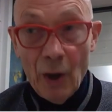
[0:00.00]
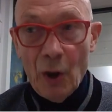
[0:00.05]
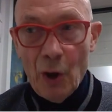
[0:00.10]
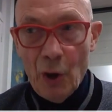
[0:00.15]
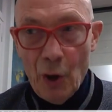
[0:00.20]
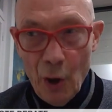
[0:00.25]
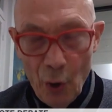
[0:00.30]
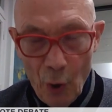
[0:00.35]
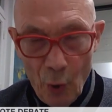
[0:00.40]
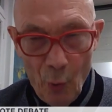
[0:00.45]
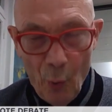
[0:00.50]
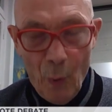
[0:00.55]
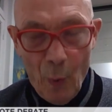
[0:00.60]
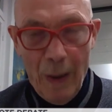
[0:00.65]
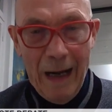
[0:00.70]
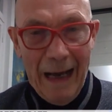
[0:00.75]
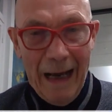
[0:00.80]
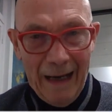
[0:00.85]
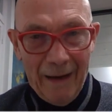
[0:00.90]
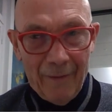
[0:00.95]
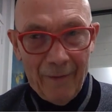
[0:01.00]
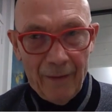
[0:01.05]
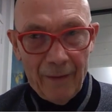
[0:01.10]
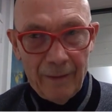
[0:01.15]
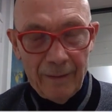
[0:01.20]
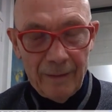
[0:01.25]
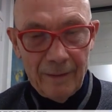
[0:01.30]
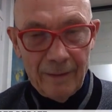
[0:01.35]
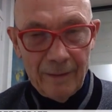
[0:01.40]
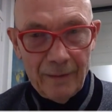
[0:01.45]
You will
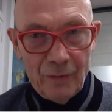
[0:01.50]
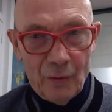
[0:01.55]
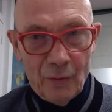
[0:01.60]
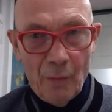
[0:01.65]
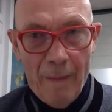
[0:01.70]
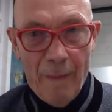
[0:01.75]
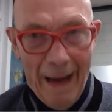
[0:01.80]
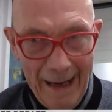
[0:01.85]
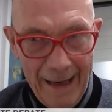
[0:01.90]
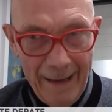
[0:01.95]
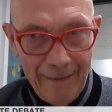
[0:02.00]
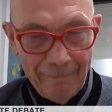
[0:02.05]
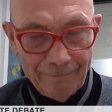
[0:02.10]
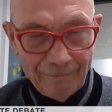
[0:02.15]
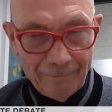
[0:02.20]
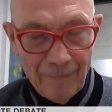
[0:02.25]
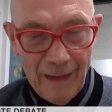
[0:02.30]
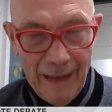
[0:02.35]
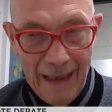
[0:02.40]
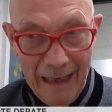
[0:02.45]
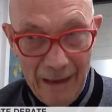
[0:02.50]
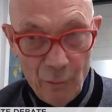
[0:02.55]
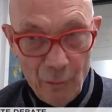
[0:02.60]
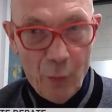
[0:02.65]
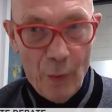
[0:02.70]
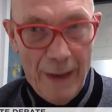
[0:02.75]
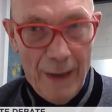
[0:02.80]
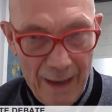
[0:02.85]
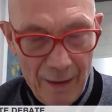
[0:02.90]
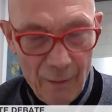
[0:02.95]
have to pay,
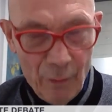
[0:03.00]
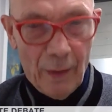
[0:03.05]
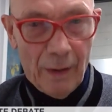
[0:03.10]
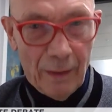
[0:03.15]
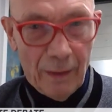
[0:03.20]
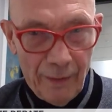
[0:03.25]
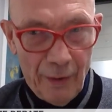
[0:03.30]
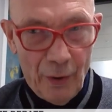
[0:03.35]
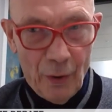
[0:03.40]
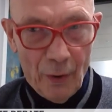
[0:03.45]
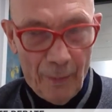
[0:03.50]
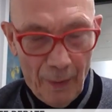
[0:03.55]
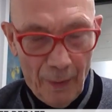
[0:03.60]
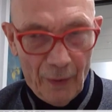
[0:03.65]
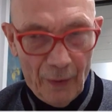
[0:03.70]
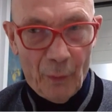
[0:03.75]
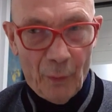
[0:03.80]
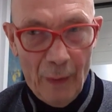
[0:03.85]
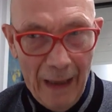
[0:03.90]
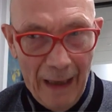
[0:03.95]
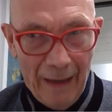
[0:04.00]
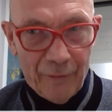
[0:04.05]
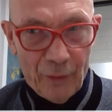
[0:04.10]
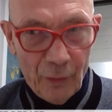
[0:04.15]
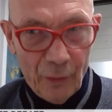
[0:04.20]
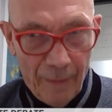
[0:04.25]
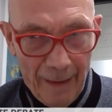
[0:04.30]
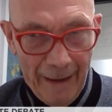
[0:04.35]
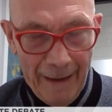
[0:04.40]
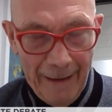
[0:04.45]
and Europeans will
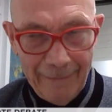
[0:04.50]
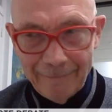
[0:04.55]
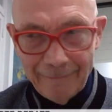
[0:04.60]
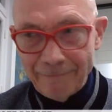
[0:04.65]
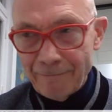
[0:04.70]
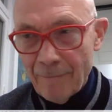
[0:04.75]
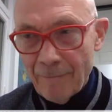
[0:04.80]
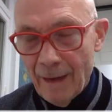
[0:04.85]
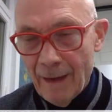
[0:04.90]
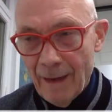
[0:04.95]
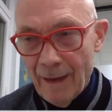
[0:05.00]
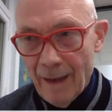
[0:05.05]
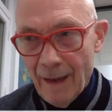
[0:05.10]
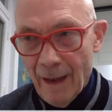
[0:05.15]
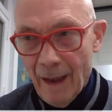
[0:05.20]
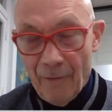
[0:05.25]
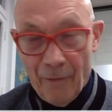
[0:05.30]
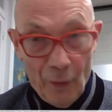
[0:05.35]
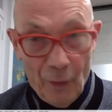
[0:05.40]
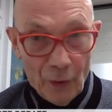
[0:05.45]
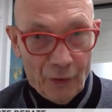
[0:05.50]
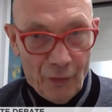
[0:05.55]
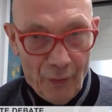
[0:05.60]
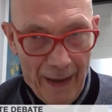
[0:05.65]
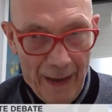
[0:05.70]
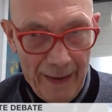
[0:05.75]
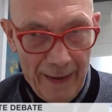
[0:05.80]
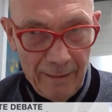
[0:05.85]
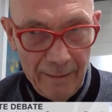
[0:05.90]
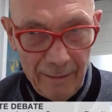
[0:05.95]
have to pay for
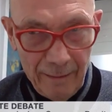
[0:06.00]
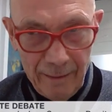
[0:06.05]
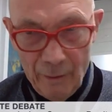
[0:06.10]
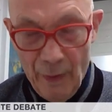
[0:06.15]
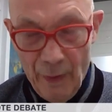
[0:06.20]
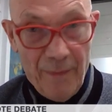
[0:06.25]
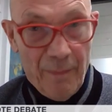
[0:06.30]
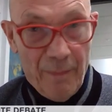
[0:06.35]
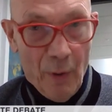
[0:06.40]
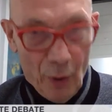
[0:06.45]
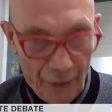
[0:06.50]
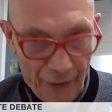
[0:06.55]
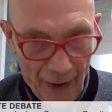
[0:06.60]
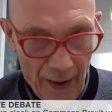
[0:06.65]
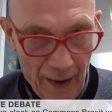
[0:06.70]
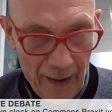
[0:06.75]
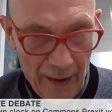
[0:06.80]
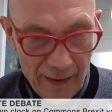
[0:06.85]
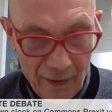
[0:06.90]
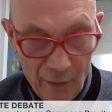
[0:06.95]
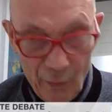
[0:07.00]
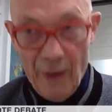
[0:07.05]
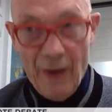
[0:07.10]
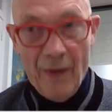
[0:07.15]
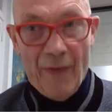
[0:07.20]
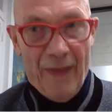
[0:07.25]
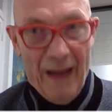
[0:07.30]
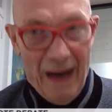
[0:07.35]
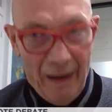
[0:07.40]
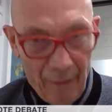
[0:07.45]
trade, with borders,
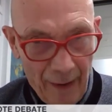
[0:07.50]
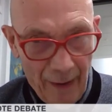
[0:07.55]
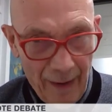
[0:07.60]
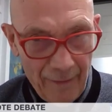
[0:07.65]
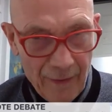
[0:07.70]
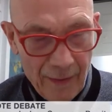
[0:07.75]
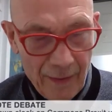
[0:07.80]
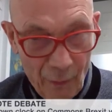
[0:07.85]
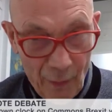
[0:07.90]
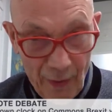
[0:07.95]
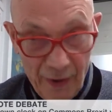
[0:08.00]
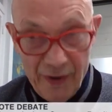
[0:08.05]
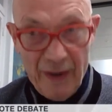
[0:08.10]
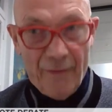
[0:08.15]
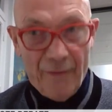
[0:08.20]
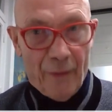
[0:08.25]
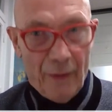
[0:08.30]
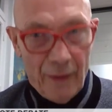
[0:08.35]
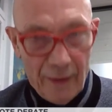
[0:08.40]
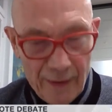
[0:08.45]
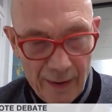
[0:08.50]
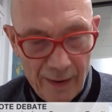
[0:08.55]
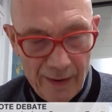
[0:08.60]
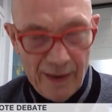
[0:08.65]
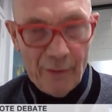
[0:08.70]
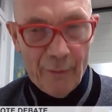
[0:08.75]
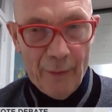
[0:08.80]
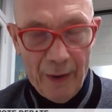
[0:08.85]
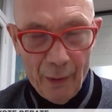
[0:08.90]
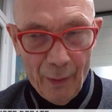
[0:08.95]
with tariffs, with
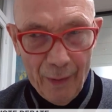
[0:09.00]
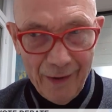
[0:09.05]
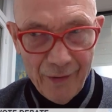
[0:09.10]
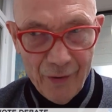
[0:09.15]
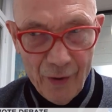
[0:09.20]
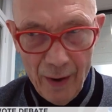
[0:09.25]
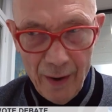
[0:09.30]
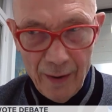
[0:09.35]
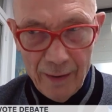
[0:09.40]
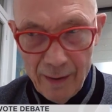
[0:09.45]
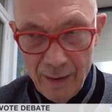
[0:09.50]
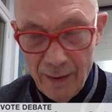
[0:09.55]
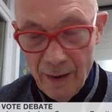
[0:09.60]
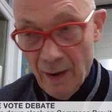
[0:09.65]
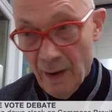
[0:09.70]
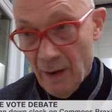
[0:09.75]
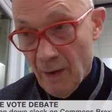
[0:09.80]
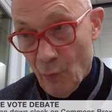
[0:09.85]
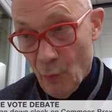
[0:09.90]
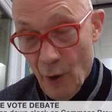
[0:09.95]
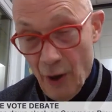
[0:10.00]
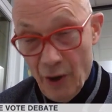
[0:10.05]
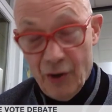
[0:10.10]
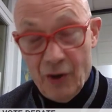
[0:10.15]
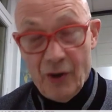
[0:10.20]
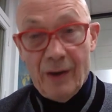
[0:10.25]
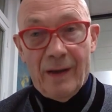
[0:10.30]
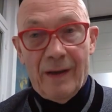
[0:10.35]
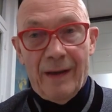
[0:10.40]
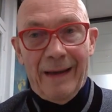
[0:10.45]
differences in regulations,
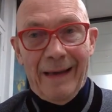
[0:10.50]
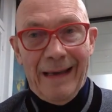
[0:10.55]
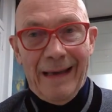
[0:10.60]
which,